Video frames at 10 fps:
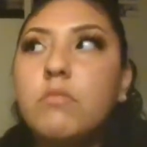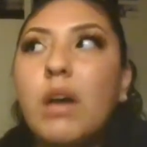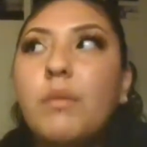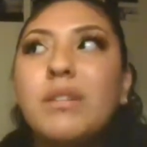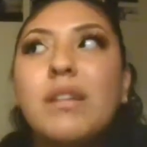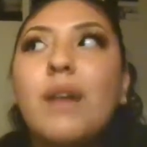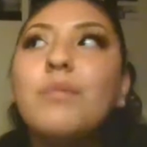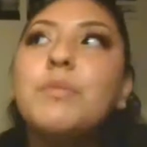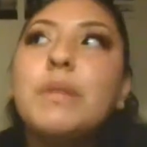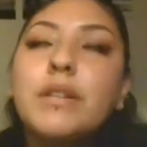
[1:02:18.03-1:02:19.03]
I
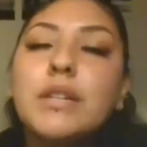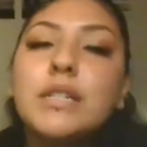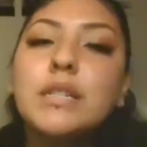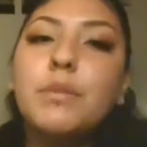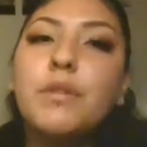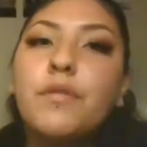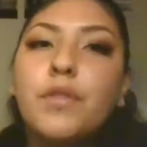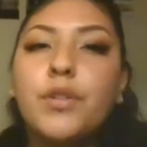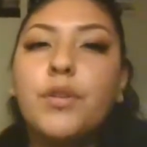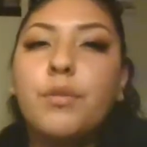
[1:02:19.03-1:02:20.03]
would bury it somewhere
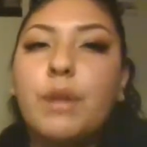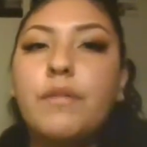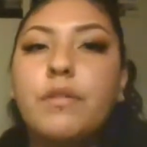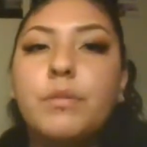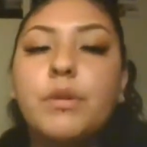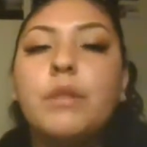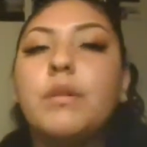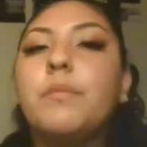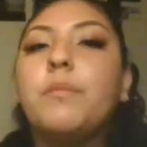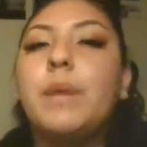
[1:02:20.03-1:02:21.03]
further away from you. I
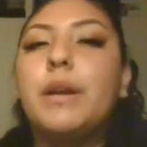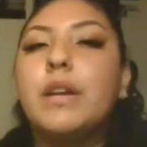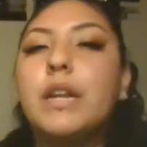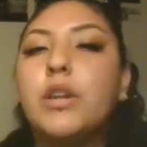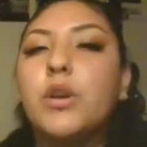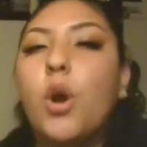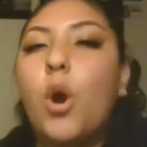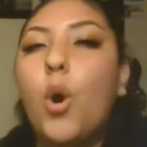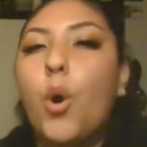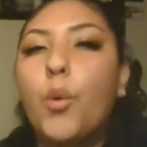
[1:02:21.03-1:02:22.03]
wouldn't bury it in your
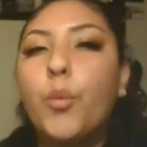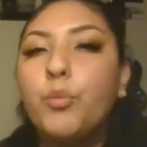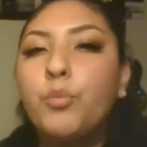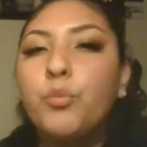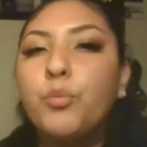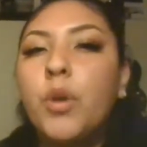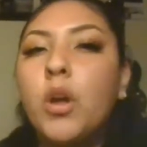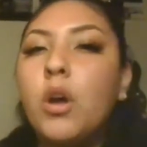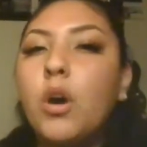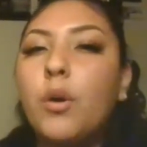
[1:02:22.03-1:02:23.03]
home.
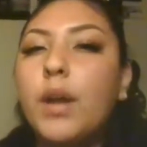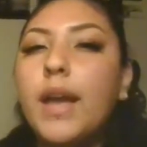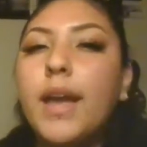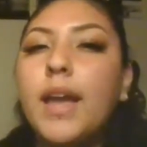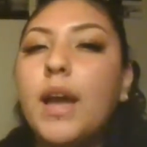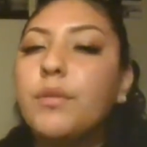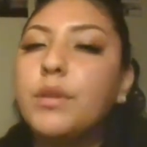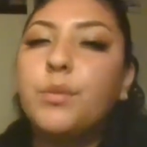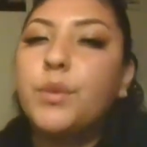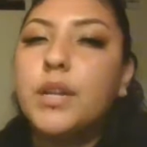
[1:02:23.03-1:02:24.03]
Okay, I
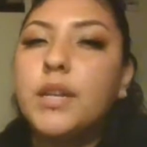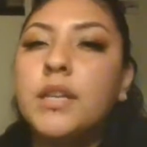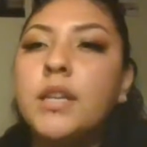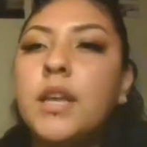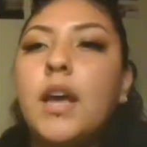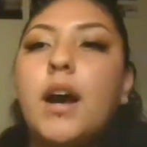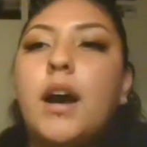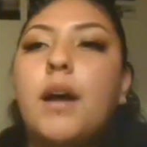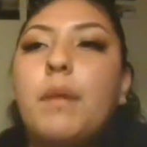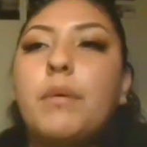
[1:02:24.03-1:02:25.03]
really wouldn't.
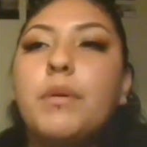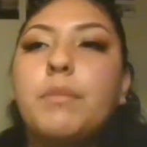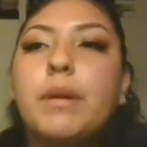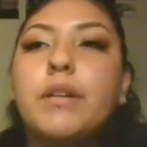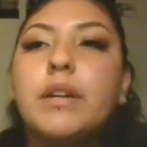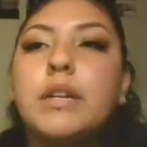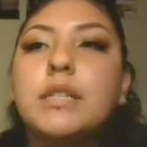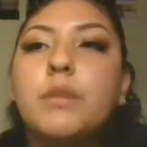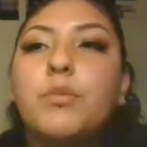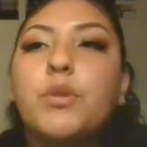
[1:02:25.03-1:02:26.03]
I would bury it
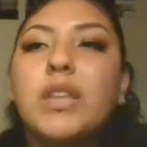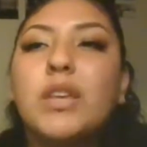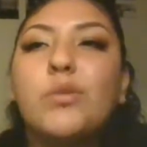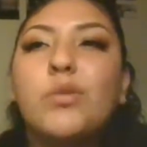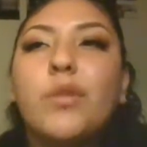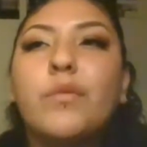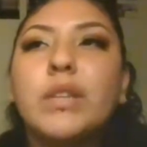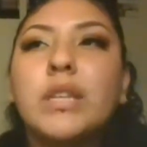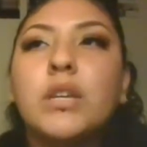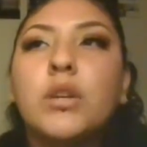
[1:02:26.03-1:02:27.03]
somewhere that you don't
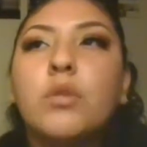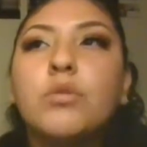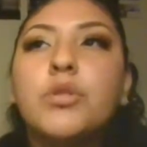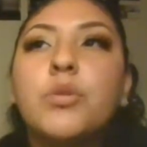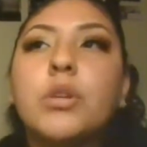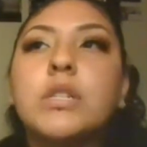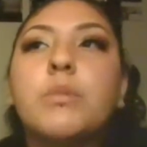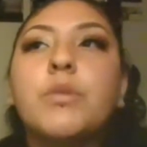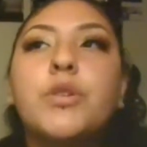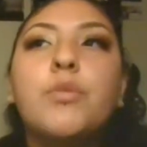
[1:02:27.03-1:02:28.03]
really go to, or
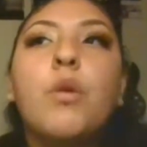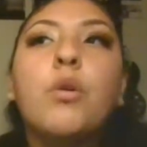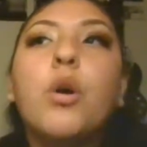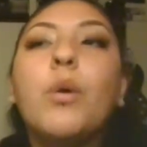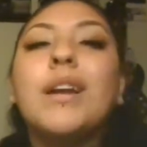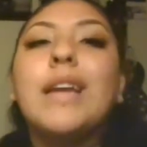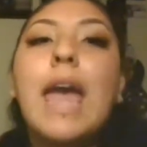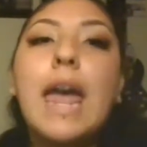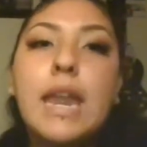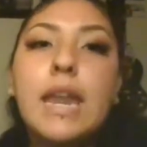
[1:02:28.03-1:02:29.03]
somewhere you won't go
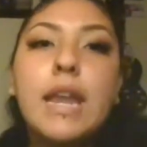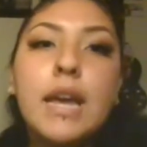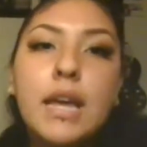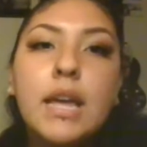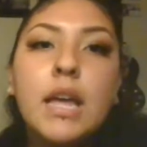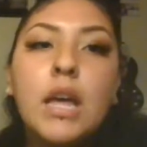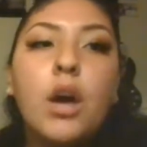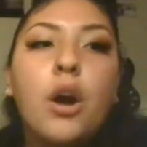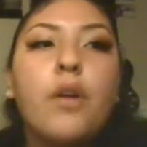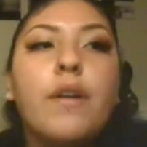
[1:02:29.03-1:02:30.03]
again.
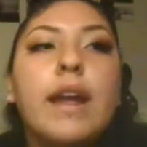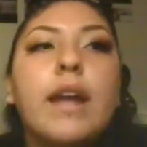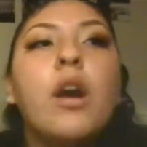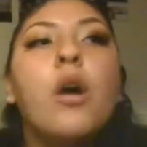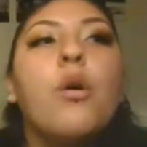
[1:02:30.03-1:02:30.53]
All right.